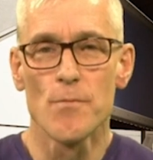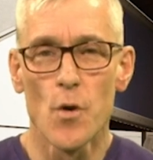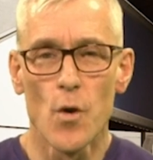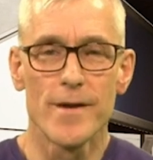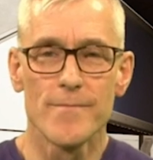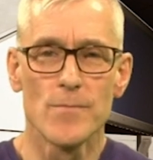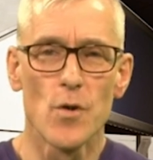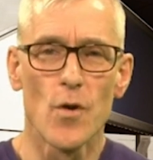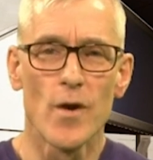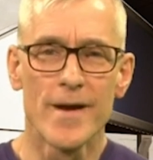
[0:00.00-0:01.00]
with more and
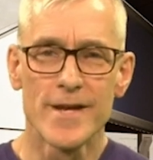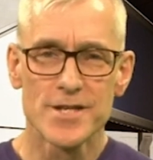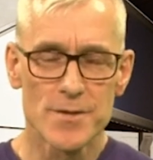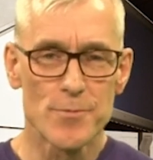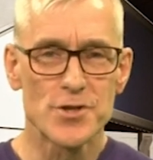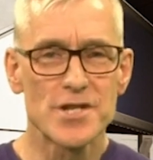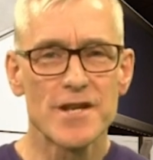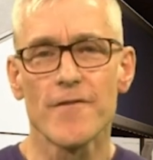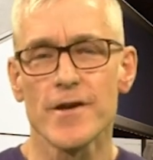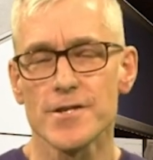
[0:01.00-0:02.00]
more
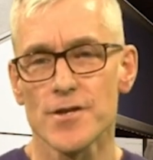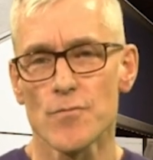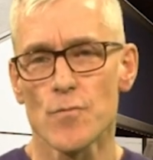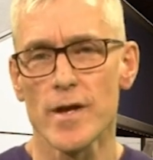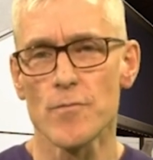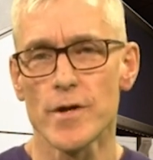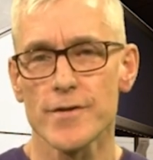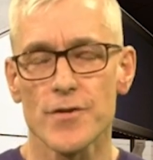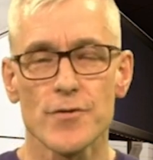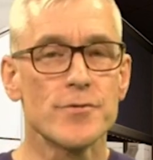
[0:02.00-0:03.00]
specifics that we
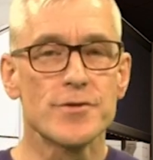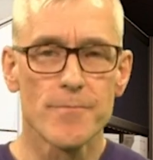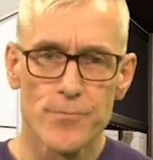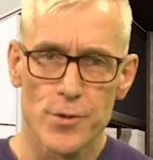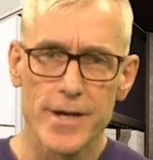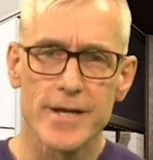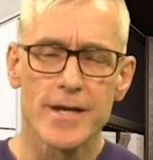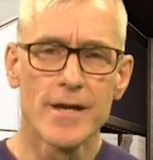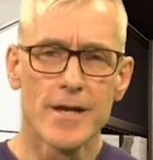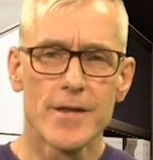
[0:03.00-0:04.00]
work through to bring